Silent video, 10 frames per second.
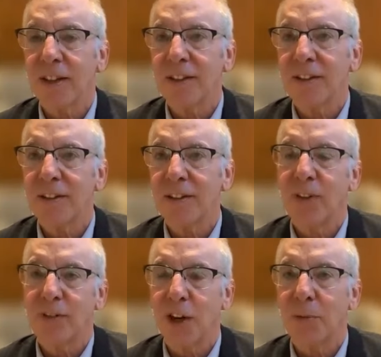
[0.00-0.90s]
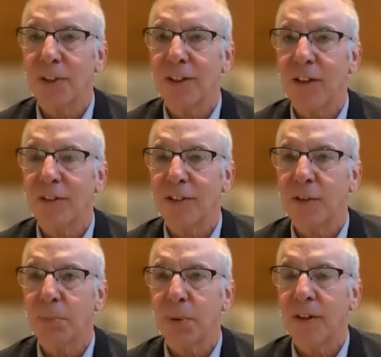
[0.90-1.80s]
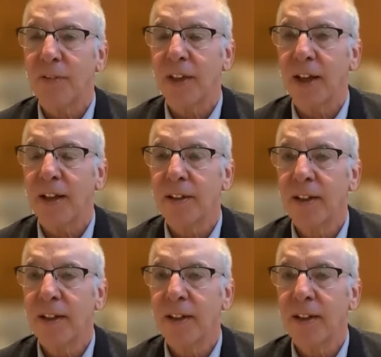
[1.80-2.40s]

and the federal government obviously is part of that.